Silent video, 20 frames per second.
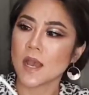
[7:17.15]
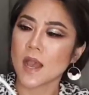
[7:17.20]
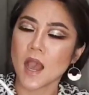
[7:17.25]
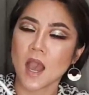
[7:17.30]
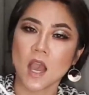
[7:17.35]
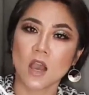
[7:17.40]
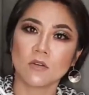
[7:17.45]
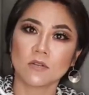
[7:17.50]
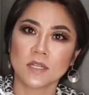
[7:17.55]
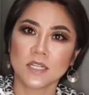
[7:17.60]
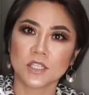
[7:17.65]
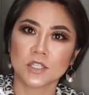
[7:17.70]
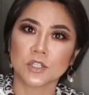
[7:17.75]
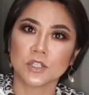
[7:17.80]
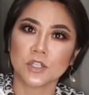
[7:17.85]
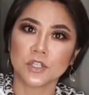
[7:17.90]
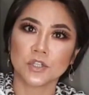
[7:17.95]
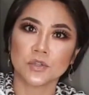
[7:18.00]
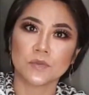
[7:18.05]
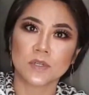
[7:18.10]
how this
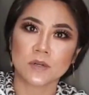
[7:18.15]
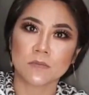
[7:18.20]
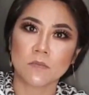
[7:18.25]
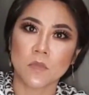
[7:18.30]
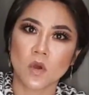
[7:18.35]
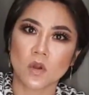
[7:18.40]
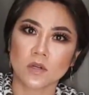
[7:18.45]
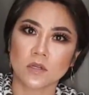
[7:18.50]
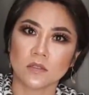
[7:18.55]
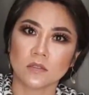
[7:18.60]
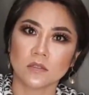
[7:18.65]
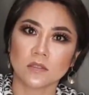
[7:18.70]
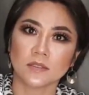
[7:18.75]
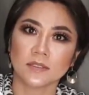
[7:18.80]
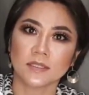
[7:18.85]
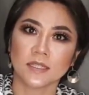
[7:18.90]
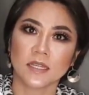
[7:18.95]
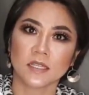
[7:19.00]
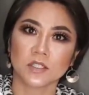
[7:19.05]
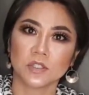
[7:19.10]
newer model
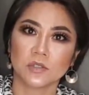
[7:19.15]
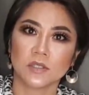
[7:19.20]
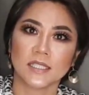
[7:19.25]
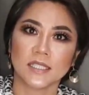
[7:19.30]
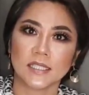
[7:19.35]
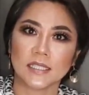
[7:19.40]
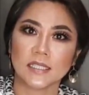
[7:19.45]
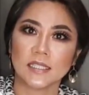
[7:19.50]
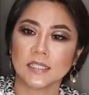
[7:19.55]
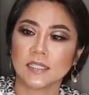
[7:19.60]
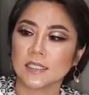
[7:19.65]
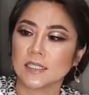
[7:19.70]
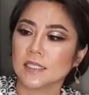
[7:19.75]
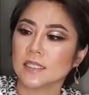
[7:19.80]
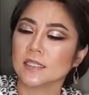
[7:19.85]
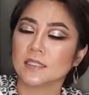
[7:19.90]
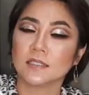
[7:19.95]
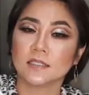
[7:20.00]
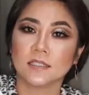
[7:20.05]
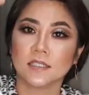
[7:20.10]
actually
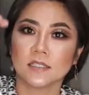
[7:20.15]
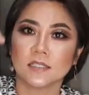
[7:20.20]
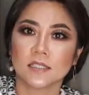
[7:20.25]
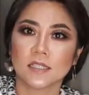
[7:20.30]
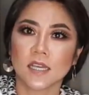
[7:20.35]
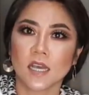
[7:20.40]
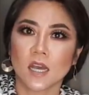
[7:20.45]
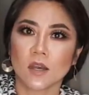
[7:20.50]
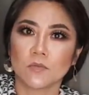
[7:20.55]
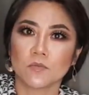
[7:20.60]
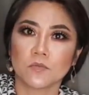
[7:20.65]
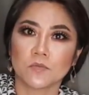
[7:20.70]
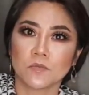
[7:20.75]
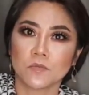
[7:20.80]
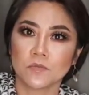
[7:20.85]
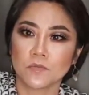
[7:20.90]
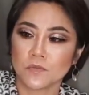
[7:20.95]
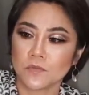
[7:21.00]
didn't come